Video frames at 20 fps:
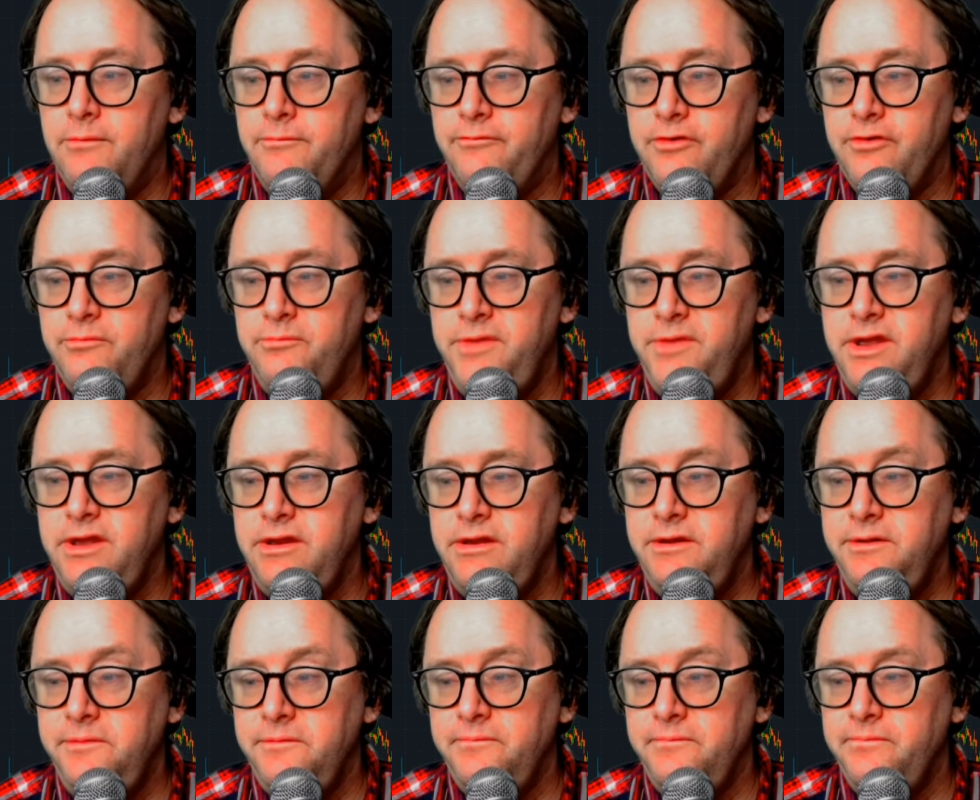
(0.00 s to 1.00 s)
For
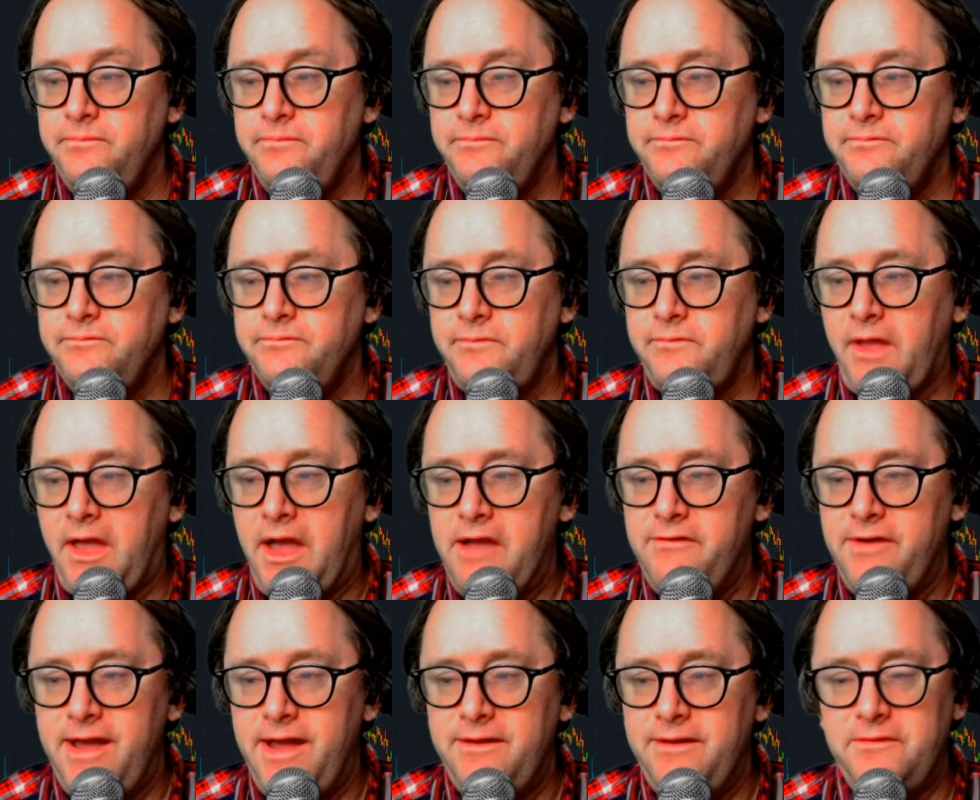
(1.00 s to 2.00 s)
me, I've
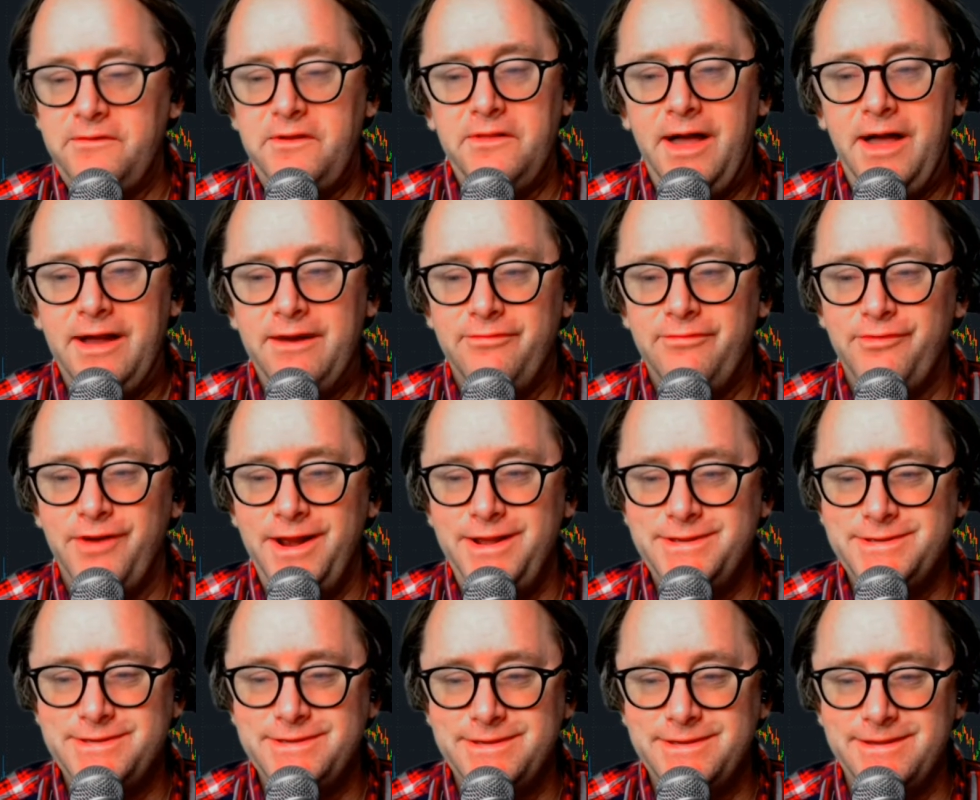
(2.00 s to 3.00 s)
had a lot of
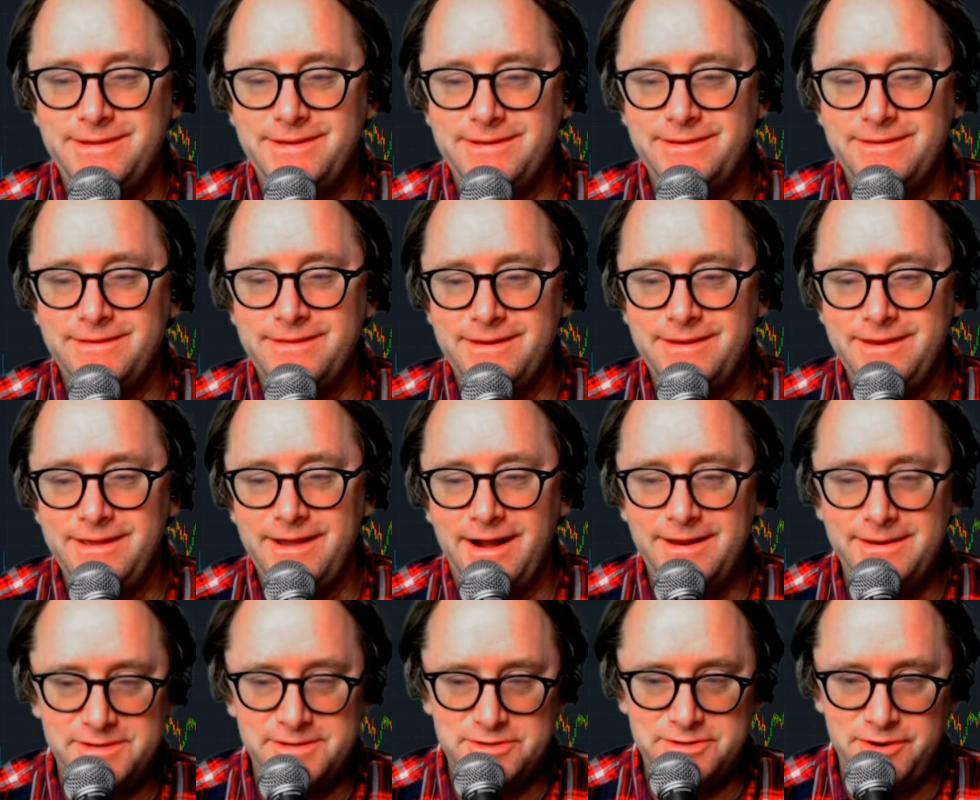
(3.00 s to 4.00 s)
friends that got
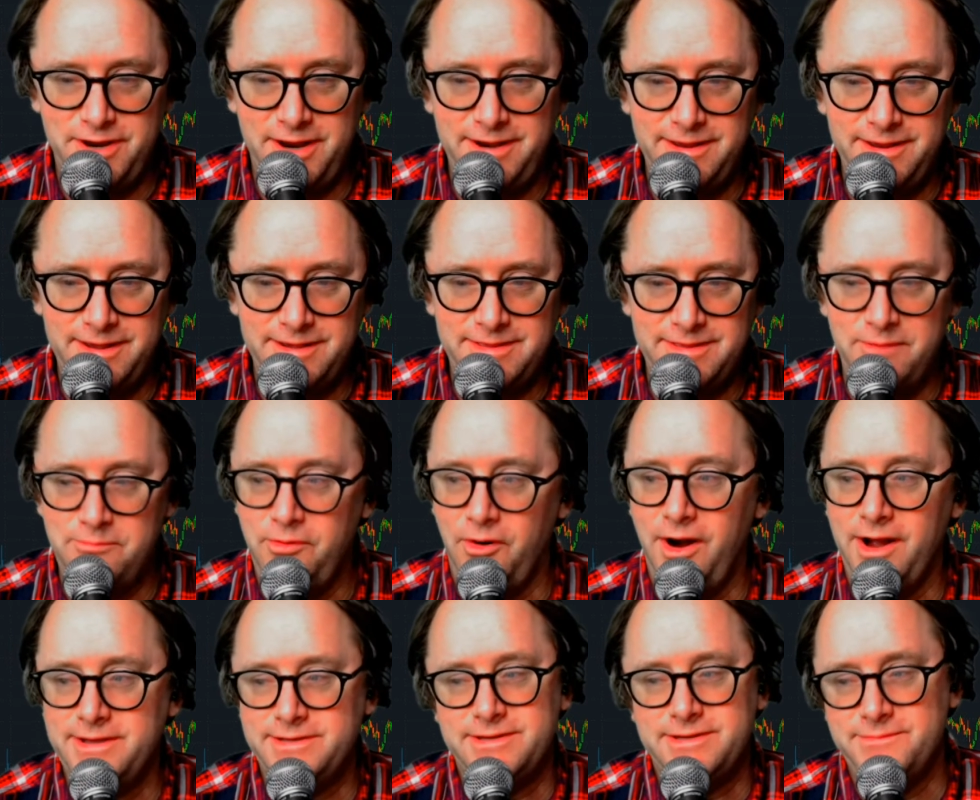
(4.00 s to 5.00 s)
into trading and they
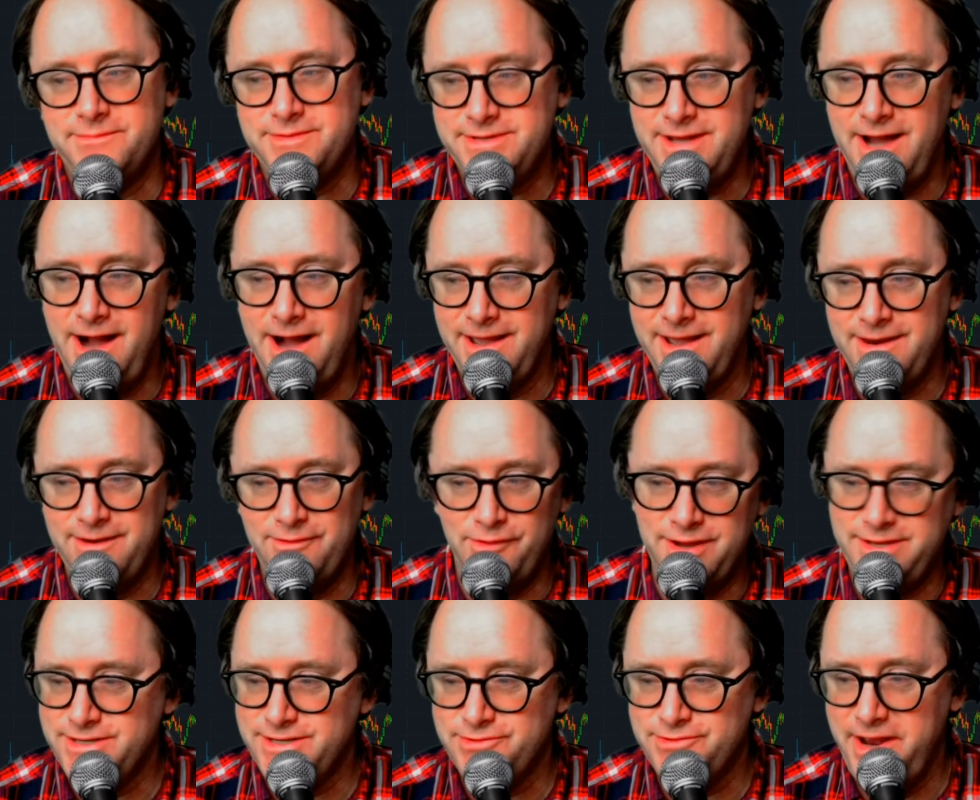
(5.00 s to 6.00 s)
bought some stock and it
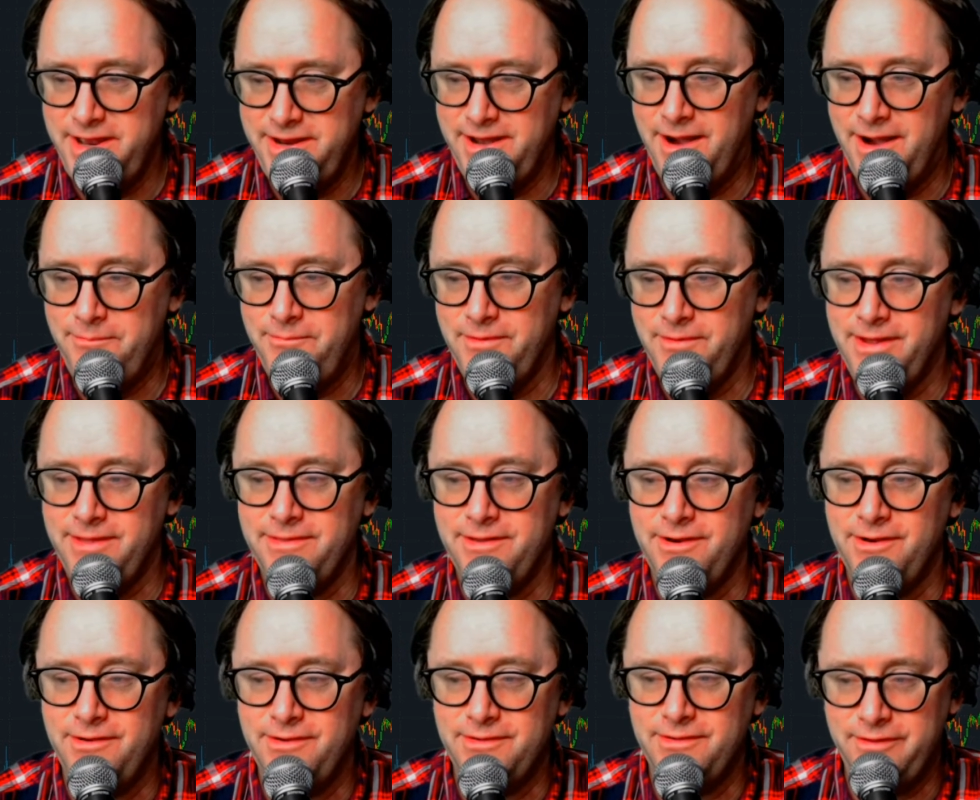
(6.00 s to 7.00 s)
went straight up and
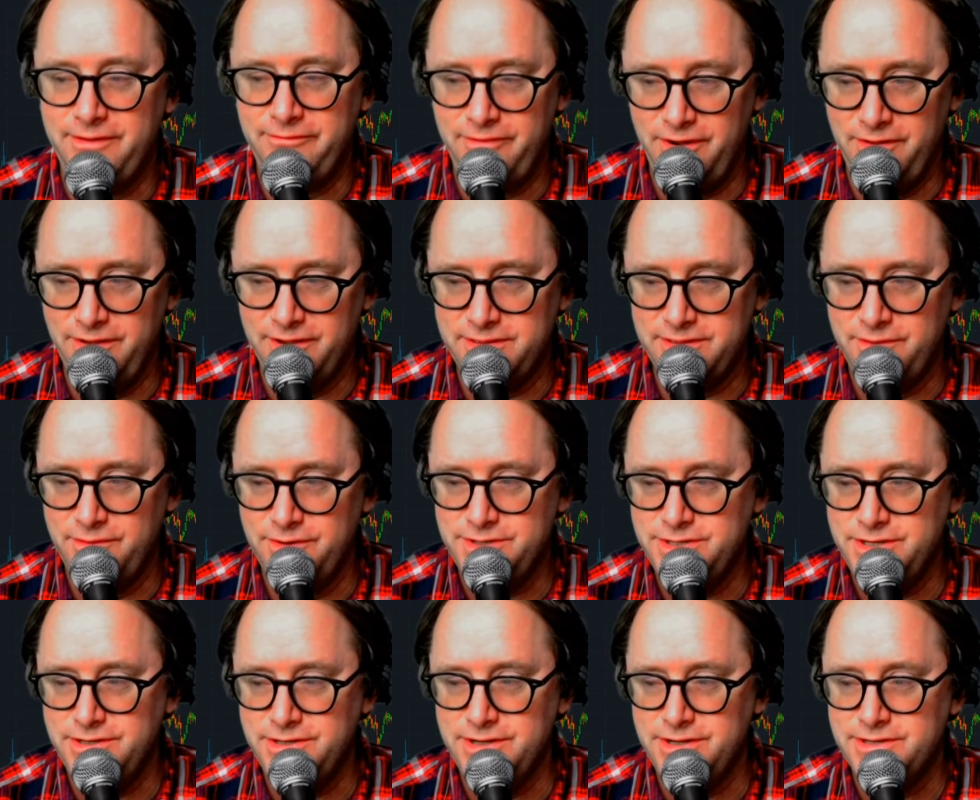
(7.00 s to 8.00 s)
they felt like they were a
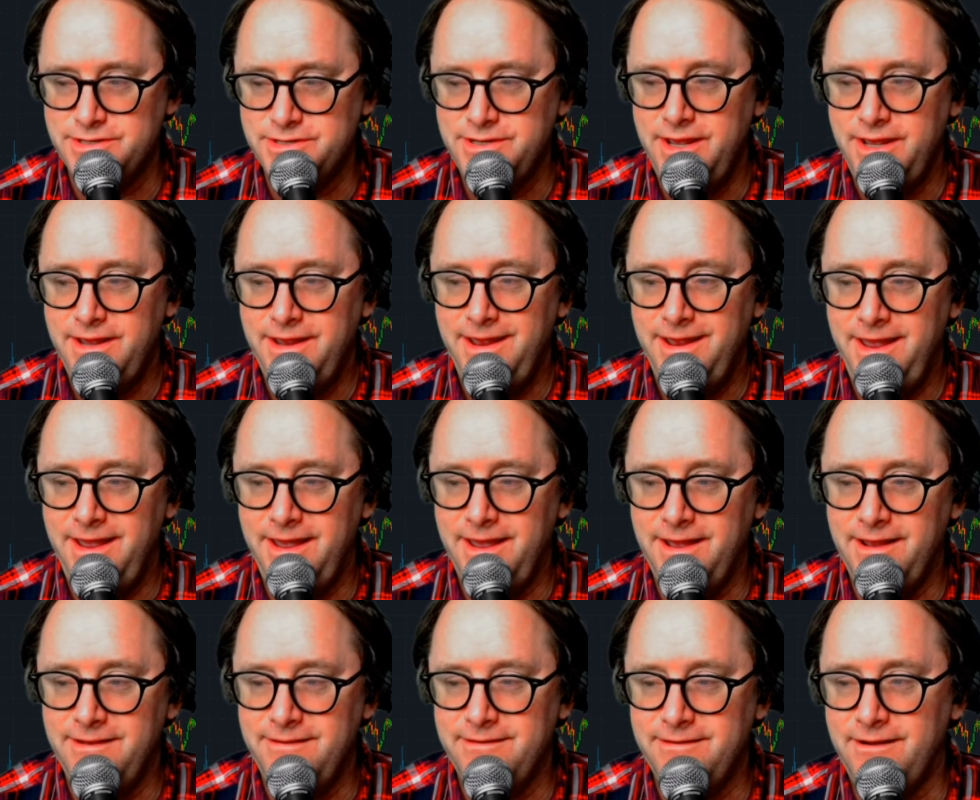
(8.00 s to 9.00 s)
genius,
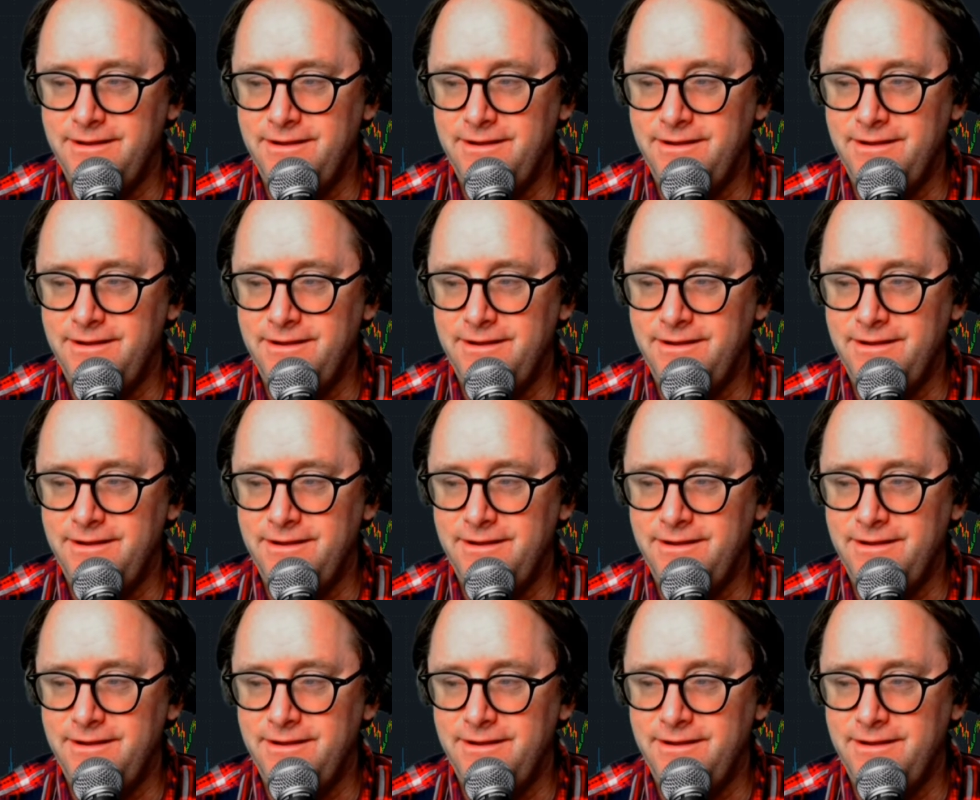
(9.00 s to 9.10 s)
and